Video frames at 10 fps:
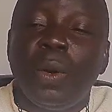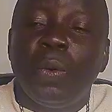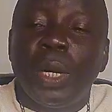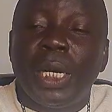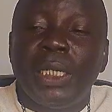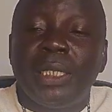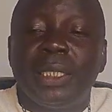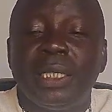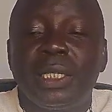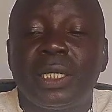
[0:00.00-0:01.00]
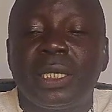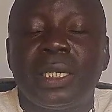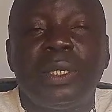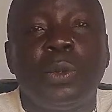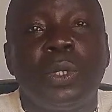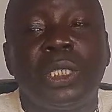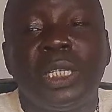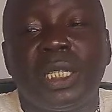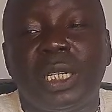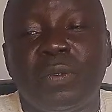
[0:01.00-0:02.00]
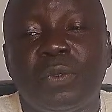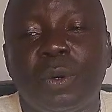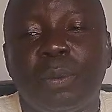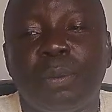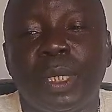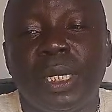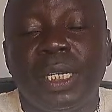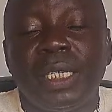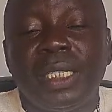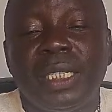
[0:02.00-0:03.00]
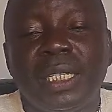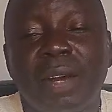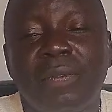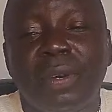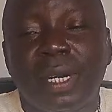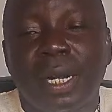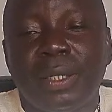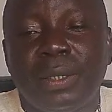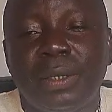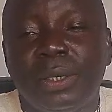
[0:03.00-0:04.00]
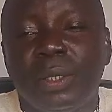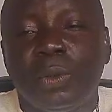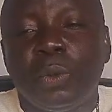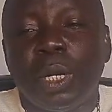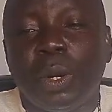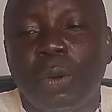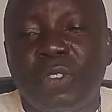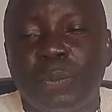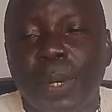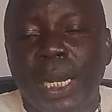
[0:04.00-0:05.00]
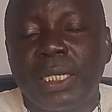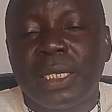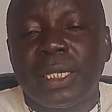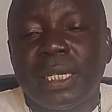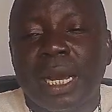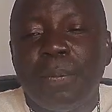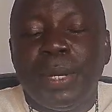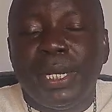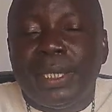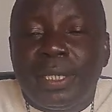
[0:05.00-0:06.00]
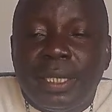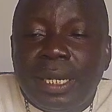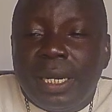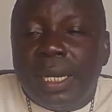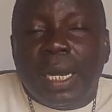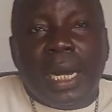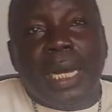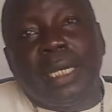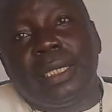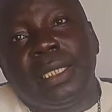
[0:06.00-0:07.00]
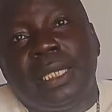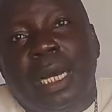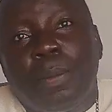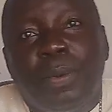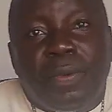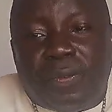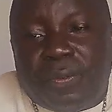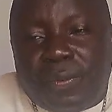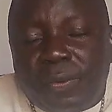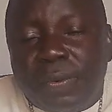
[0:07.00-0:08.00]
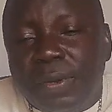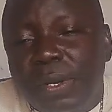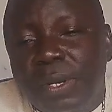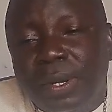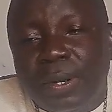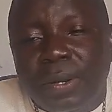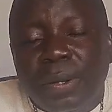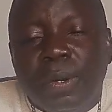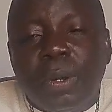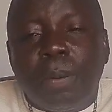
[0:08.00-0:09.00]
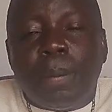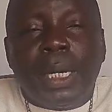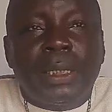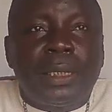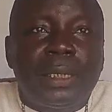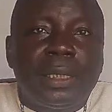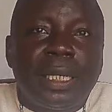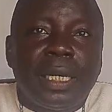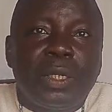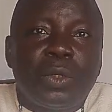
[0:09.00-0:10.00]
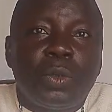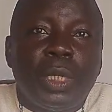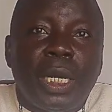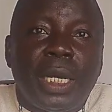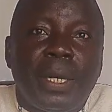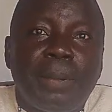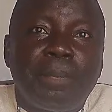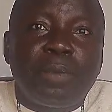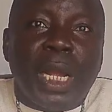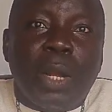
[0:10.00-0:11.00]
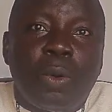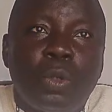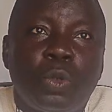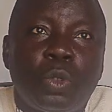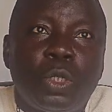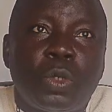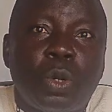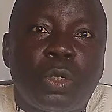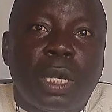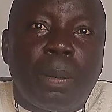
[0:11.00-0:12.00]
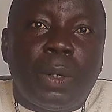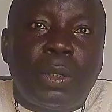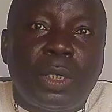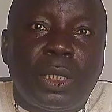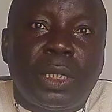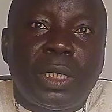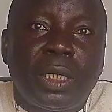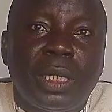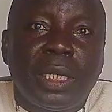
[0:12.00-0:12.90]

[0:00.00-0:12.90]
where does this thing originated from? This is African way of spicing their meat and their beef. But today I want to discuss about it